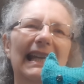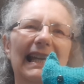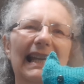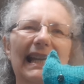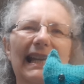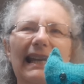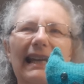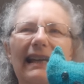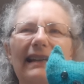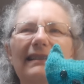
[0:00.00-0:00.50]

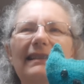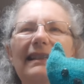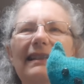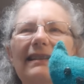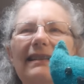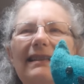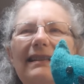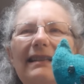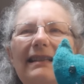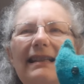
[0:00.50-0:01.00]

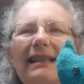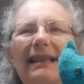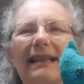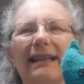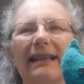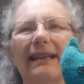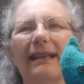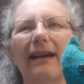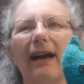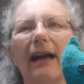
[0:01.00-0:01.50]
And
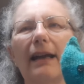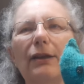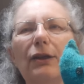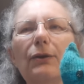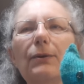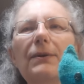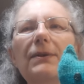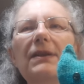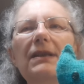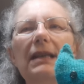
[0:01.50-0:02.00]
I
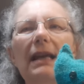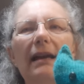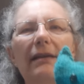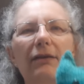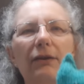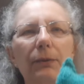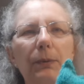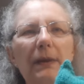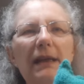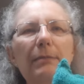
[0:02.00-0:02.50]
used a
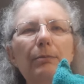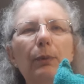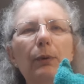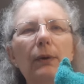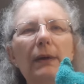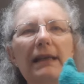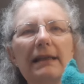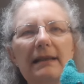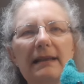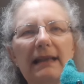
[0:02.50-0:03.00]

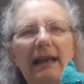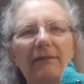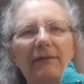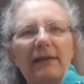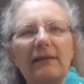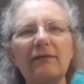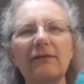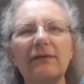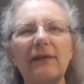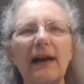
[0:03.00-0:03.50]

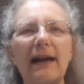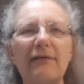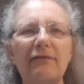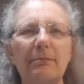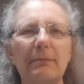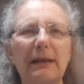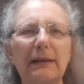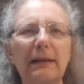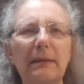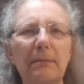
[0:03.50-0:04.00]
3.75
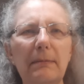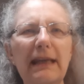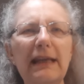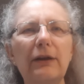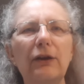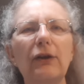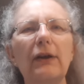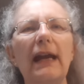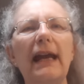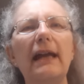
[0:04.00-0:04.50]

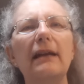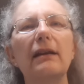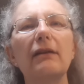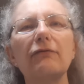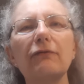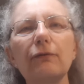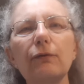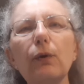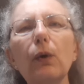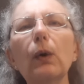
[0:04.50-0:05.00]
millimeter and a
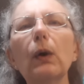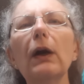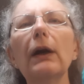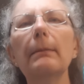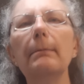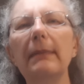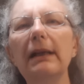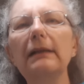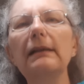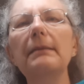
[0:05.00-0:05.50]
4
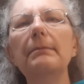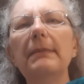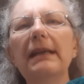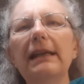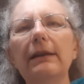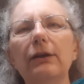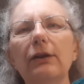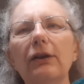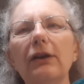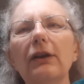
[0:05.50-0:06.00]

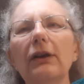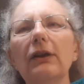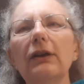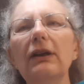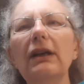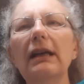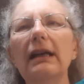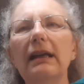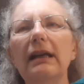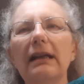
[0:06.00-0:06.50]
millimeter
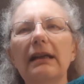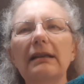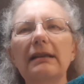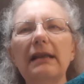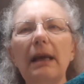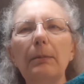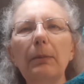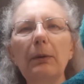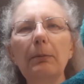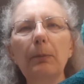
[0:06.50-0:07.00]

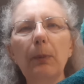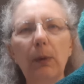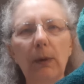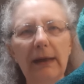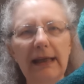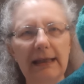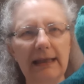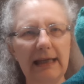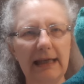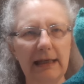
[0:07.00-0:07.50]
double
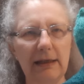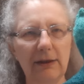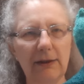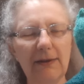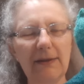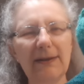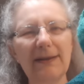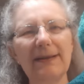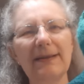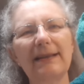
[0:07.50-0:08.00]
point
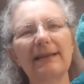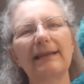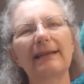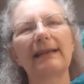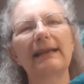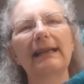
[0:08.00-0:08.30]
needles,